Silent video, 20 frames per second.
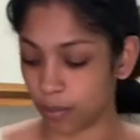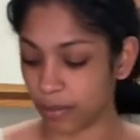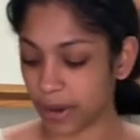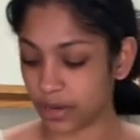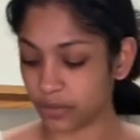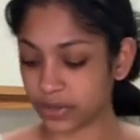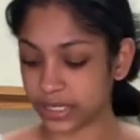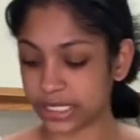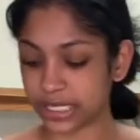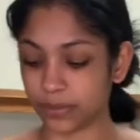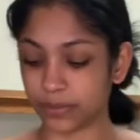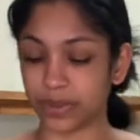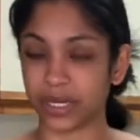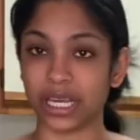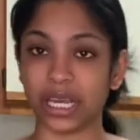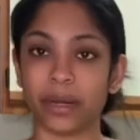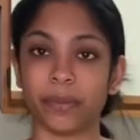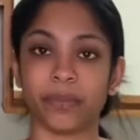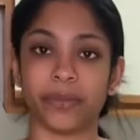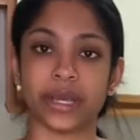My reason
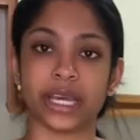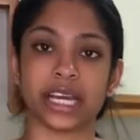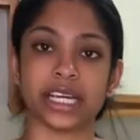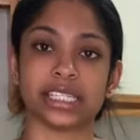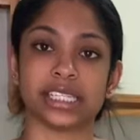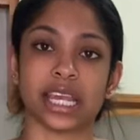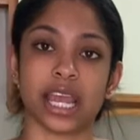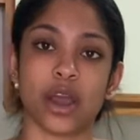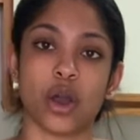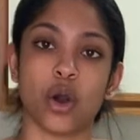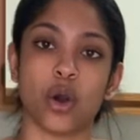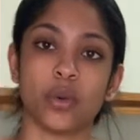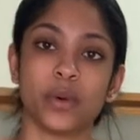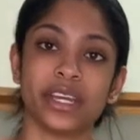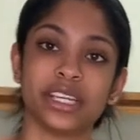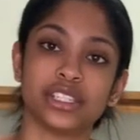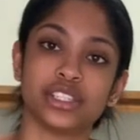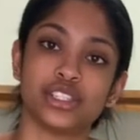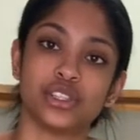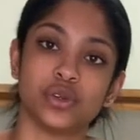being because they
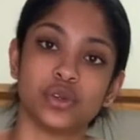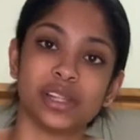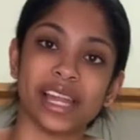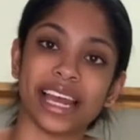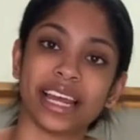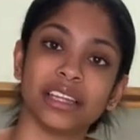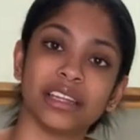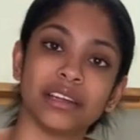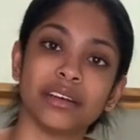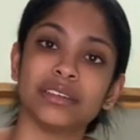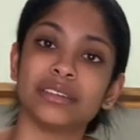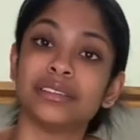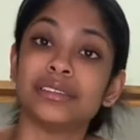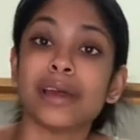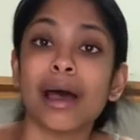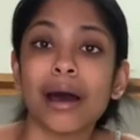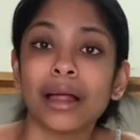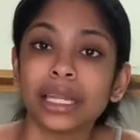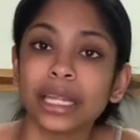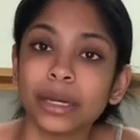always do like a little
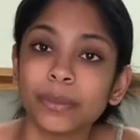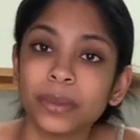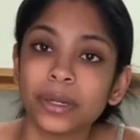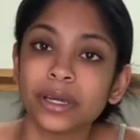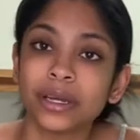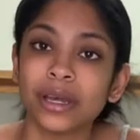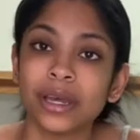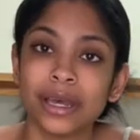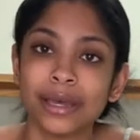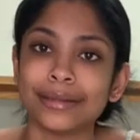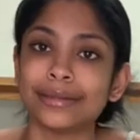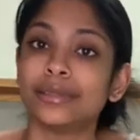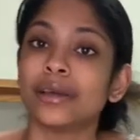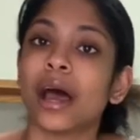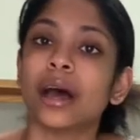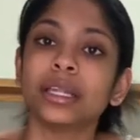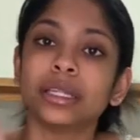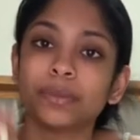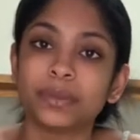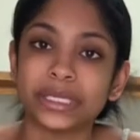dollop
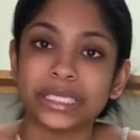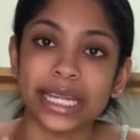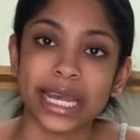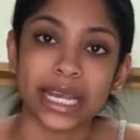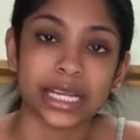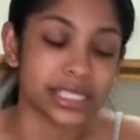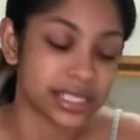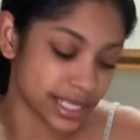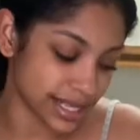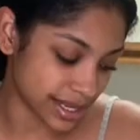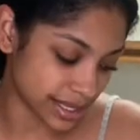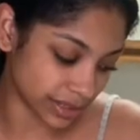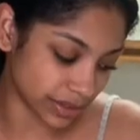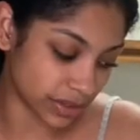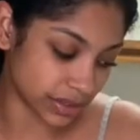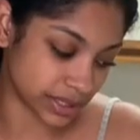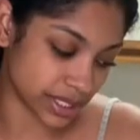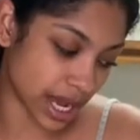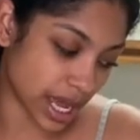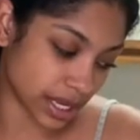dollop of Daisy, a
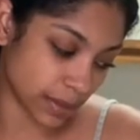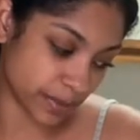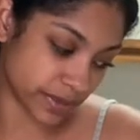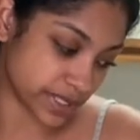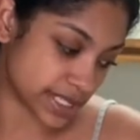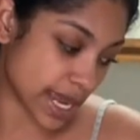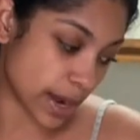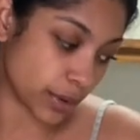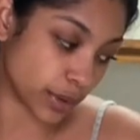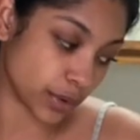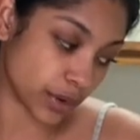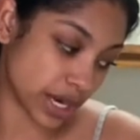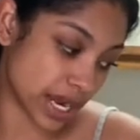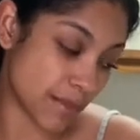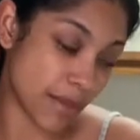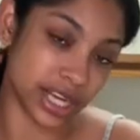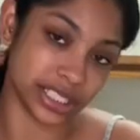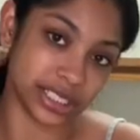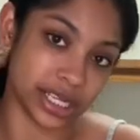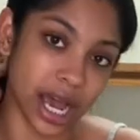little dollop of sour cream
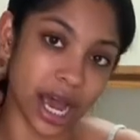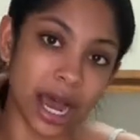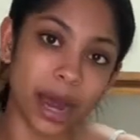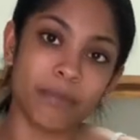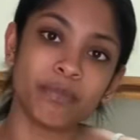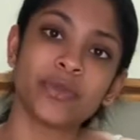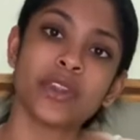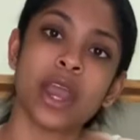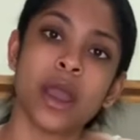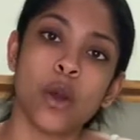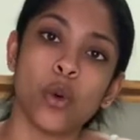on top.